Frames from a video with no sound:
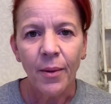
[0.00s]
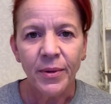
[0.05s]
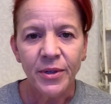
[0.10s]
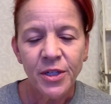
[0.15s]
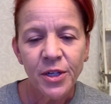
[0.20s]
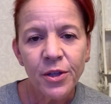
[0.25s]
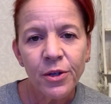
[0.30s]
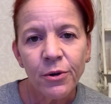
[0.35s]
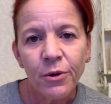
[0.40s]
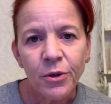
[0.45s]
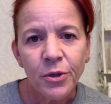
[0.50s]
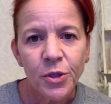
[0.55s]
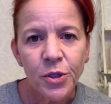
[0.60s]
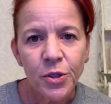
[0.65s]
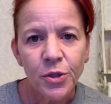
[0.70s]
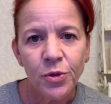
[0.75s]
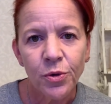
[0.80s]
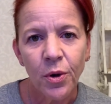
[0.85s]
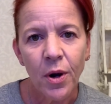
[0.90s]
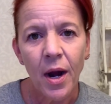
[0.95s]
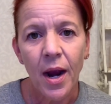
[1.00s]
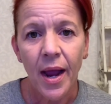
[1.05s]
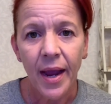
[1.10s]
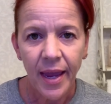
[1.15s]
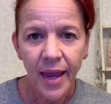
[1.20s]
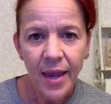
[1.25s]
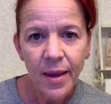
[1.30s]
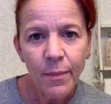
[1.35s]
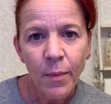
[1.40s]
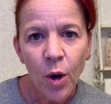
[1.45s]
I went to the grocery store,
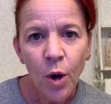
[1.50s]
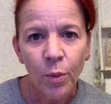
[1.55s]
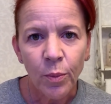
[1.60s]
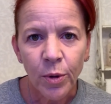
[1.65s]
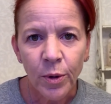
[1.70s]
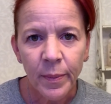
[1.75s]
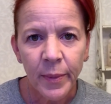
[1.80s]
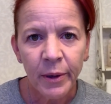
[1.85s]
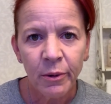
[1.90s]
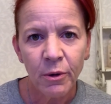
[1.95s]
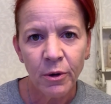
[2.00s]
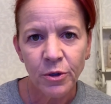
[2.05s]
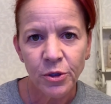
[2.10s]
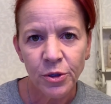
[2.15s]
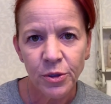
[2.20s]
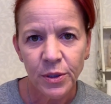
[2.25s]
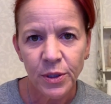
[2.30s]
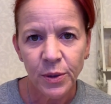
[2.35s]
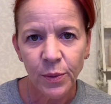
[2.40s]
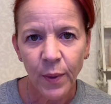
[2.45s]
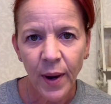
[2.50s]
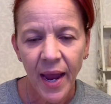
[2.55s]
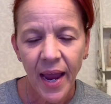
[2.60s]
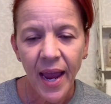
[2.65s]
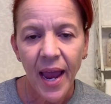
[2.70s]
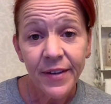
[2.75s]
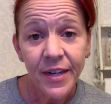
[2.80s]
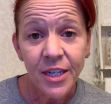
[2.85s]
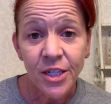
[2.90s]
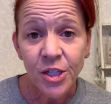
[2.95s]
came home, put my groceries
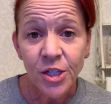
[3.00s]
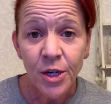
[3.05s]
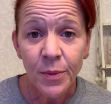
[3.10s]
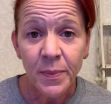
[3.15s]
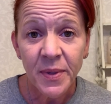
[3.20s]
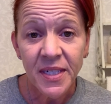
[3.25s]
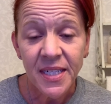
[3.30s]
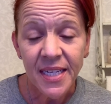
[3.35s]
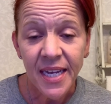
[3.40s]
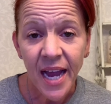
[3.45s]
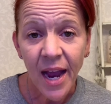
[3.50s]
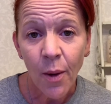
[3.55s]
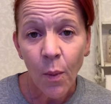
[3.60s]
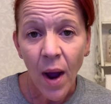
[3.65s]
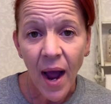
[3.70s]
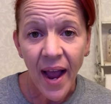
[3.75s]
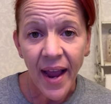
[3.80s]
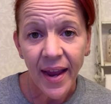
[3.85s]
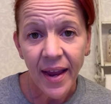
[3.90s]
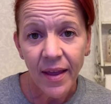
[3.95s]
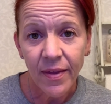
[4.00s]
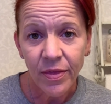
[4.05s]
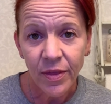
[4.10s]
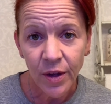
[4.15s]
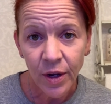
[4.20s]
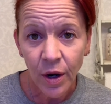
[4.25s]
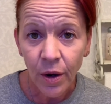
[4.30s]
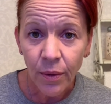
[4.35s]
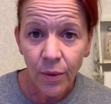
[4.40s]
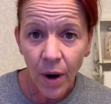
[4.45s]
away, finished up a DIY in
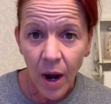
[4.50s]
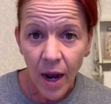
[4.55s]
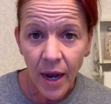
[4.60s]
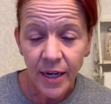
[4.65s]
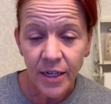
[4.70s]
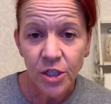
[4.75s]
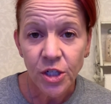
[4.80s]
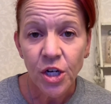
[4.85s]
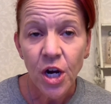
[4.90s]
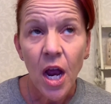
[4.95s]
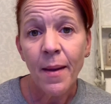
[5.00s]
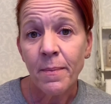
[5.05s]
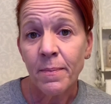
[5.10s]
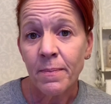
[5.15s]
the garage,